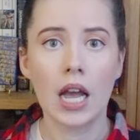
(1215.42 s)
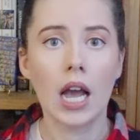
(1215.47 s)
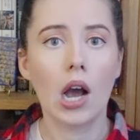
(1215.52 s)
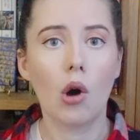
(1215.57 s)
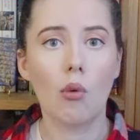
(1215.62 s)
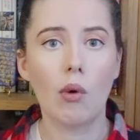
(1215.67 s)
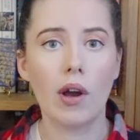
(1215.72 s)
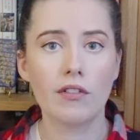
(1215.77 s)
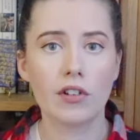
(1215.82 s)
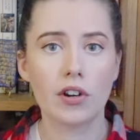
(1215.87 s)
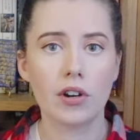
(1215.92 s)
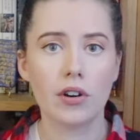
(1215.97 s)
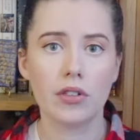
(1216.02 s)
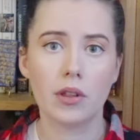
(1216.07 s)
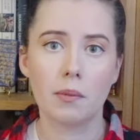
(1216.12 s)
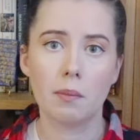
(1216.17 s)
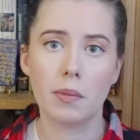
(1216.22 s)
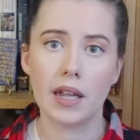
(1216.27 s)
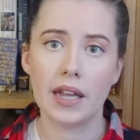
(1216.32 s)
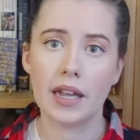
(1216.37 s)
However,
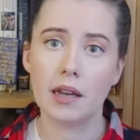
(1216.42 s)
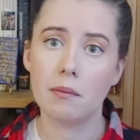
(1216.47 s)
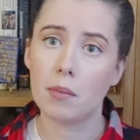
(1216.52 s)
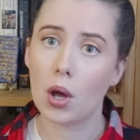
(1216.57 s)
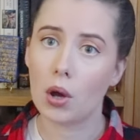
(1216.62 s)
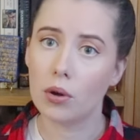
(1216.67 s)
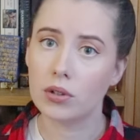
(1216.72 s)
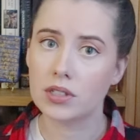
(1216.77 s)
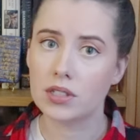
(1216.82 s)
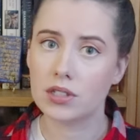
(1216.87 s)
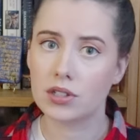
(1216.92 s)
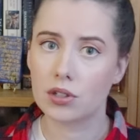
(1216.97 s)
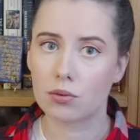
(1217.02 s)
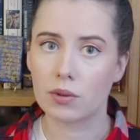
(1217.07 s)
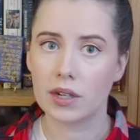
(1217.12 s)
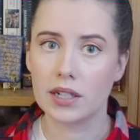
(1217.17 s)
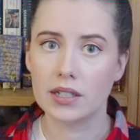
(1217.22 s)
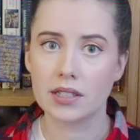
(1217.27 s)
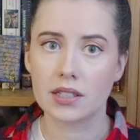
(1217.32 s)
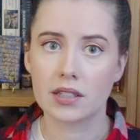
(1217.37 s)
the plan poses the
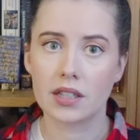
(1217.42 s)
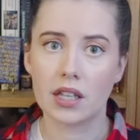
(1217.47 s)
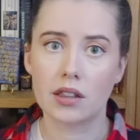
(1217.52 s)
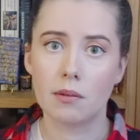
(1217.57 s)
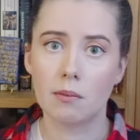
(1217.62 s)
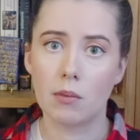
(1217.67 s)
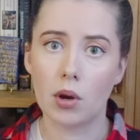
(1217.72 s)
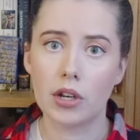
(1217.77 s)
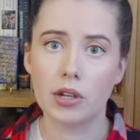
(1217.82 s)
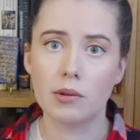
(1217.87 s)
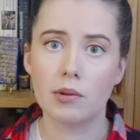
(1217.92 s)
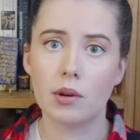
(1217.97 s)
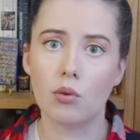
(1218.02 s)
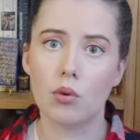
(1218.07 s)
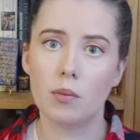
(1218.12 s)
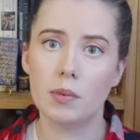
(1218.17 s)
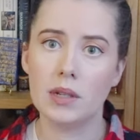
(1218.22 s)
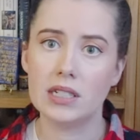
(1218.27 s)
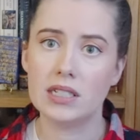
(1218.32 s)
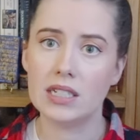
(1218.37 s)
risk that the monument
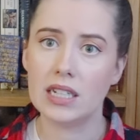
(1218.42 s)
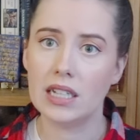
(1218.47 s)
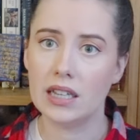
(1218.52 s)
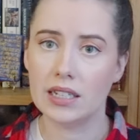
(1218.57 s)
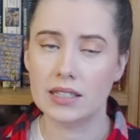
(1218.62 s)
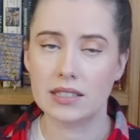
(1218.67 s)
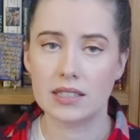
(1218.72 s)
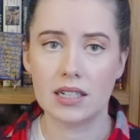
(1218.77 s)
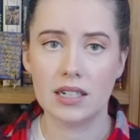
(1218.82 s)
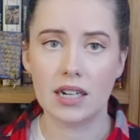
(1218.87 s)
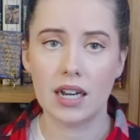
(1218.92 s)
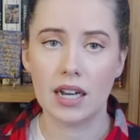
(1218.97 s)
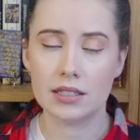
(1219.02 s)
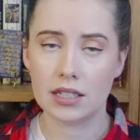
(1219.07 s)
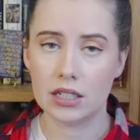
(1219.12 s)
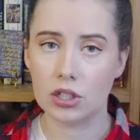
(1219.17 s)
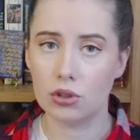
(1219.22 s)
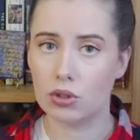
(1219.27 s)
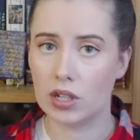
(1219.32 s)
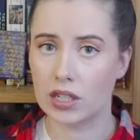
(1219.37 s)
will be delisted as
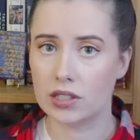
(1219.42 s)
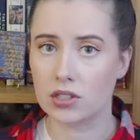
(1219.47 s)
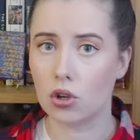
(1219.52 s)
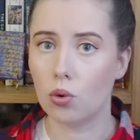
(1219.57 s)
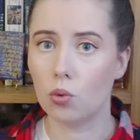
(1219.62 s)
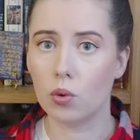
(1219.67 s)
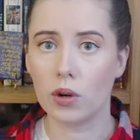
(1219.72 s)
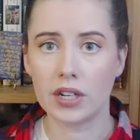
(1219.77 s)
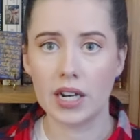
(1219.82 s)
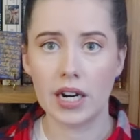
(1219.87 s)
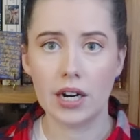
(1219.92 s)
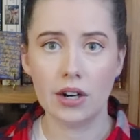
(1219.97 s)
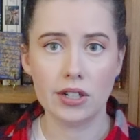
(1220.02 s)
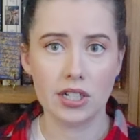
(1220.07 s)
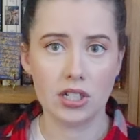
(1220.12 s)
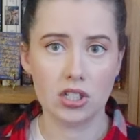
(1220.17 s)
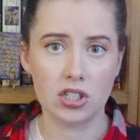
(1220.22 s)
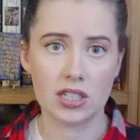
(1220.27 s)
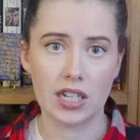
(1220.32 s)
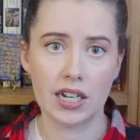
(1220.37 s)
a UNESCO World
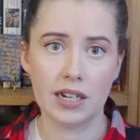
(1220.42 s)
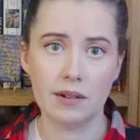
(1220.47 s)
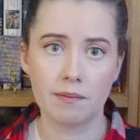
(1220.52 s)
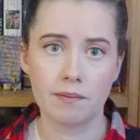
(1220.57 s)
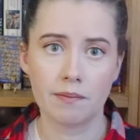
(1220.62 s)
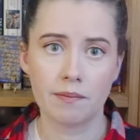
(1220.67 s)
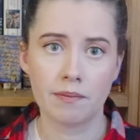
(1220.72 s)
Heritage Site.